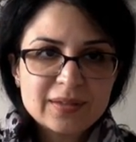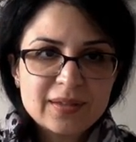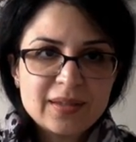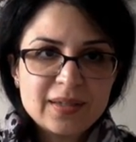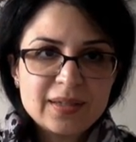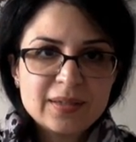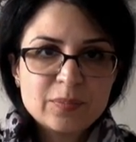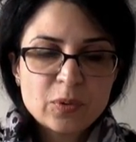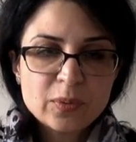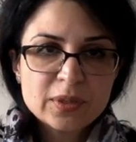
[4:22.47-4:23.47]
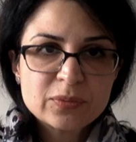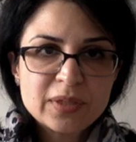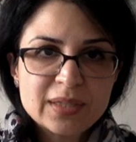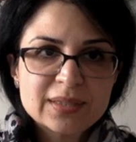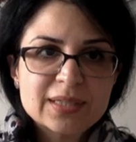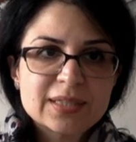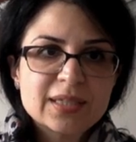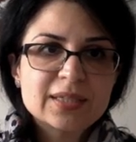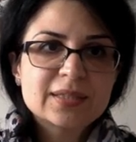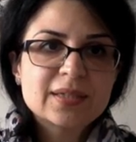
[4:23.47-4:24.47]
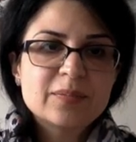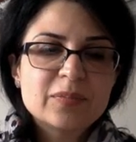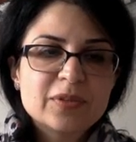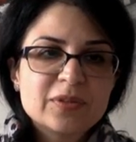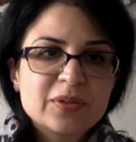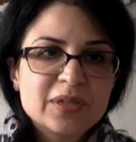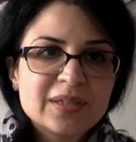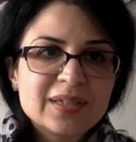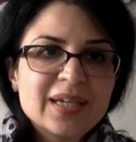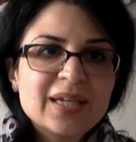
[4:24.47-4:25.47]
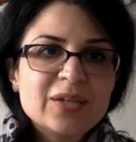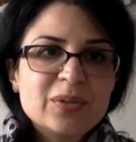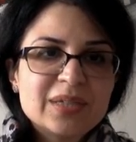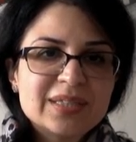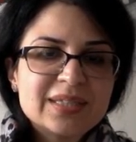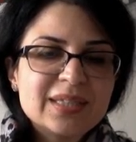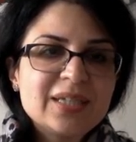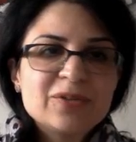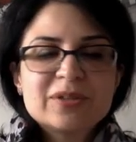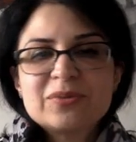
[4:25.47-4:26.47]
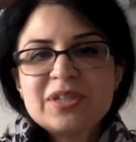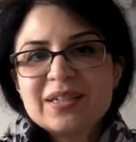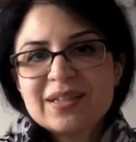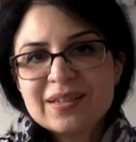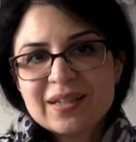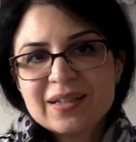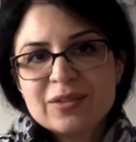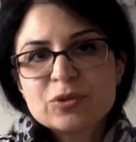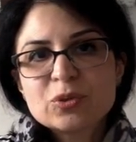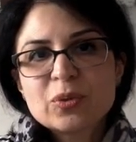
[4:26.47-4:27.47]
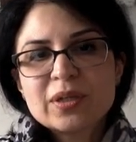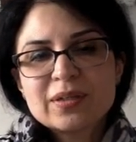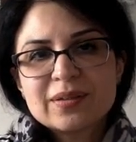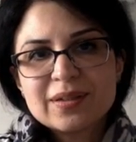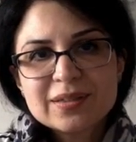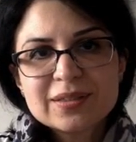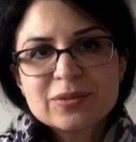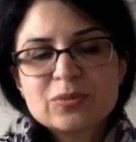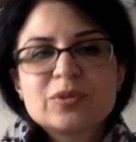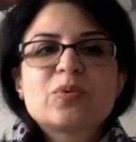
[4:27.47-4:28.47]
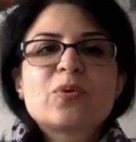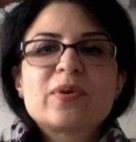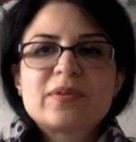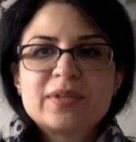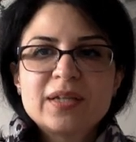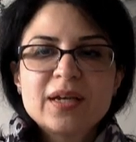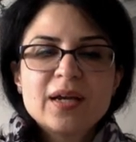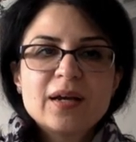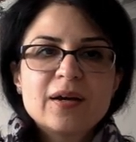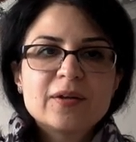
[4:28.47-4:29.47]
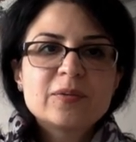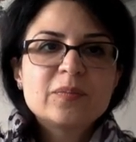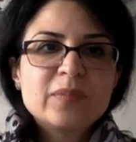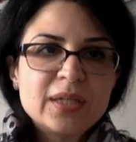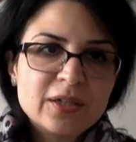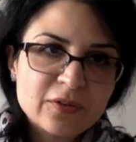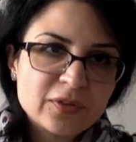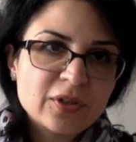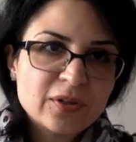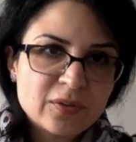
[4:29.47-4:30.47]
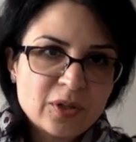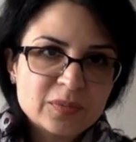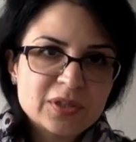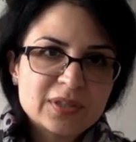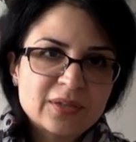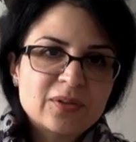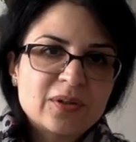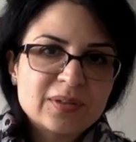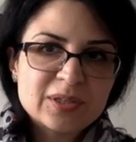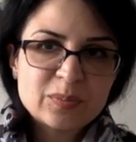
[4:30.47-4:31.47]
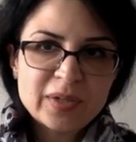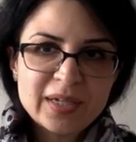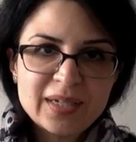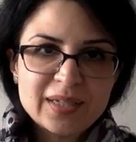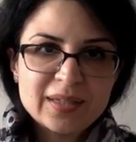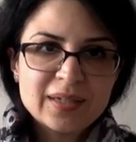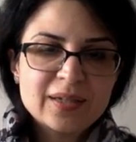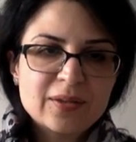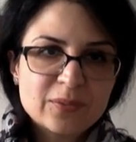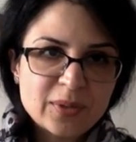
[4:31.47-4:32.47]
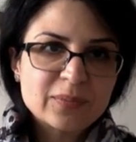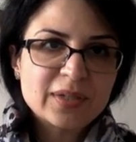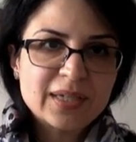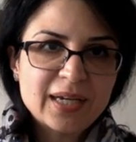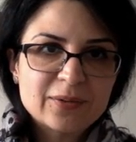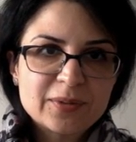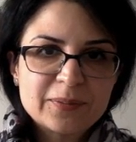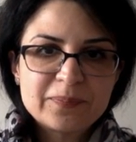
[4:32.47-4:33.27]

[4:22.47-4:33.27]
the poetry exists, but you can see, you can read, and then enjoy and listen to the poetry on many of the other objects that are on display throughout the gallery.